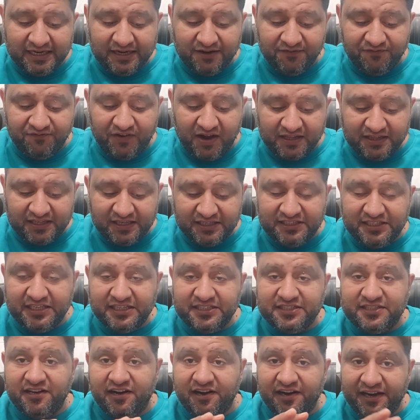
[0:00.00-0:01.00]
that whether
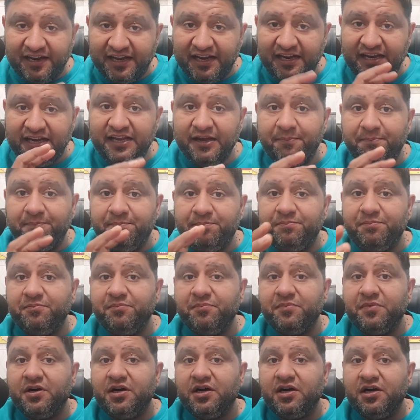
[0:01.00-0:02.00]
she's really a,
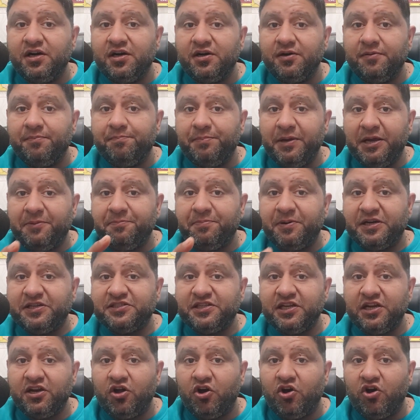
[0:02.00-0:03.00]
a big
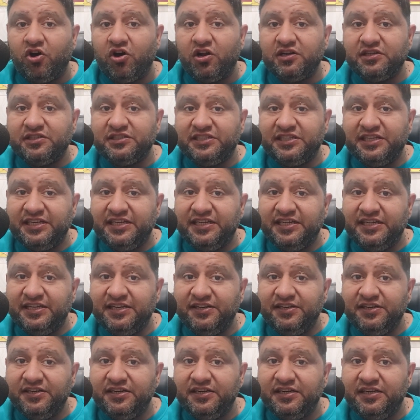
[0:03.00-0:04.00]
person or
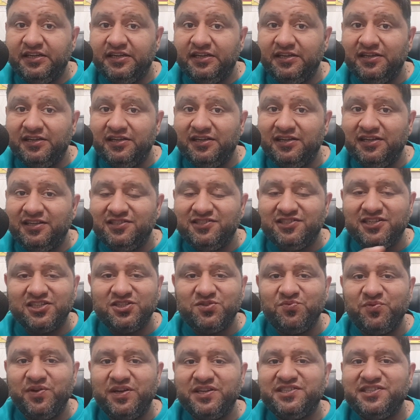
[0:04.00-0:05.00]
she is
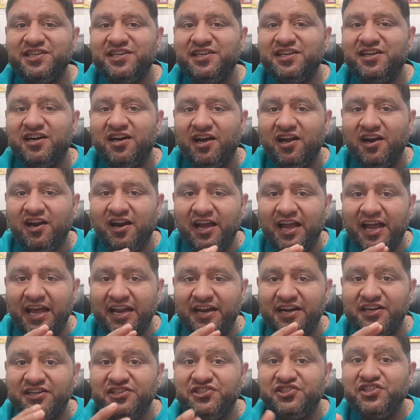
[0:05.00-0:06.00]
just wasting her
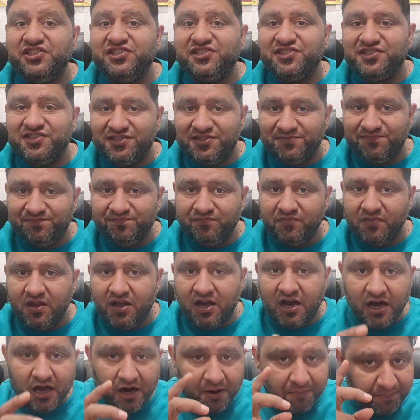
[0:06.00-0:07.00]
energies,
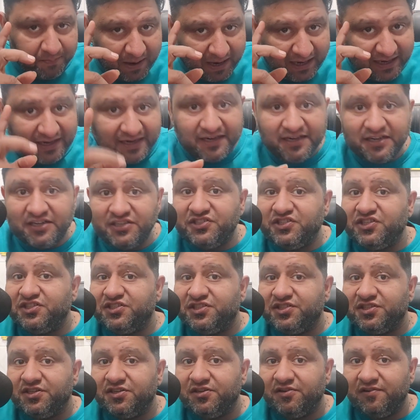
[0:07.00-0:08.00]
her mind
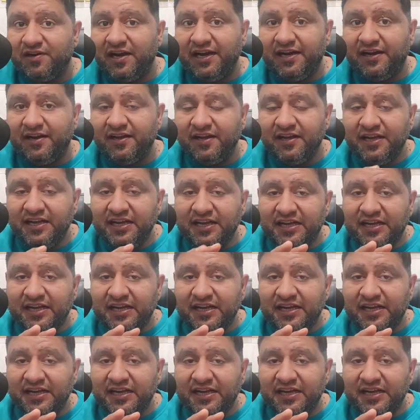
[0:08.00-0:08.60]
energies, right?